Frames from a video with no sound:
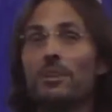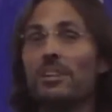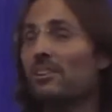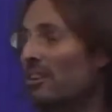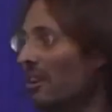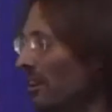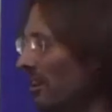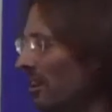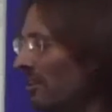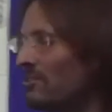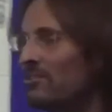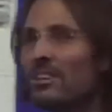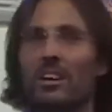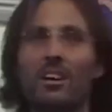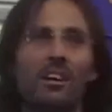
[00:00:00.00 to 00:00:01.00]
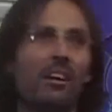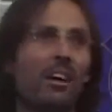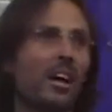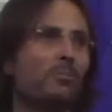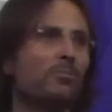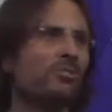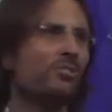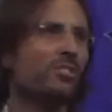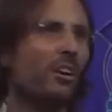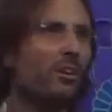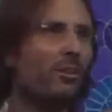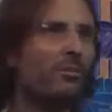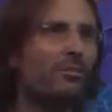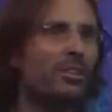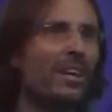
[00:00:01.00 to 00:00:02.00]
Because I am
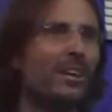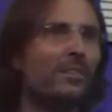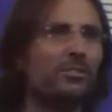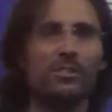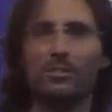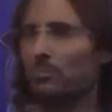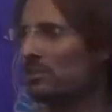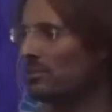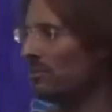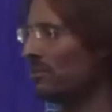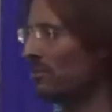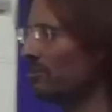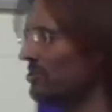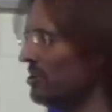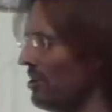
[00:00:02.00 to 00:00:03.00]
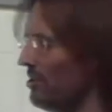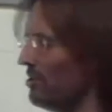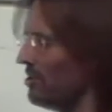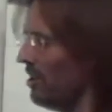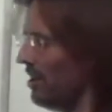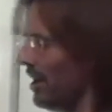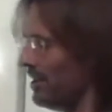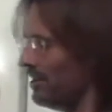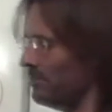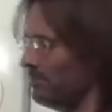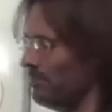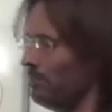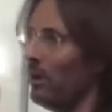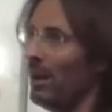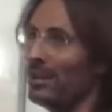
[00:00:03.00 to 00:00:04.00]
so now suspicious and so
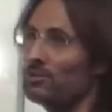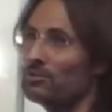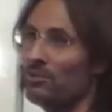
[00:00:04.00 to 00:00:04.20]
guided by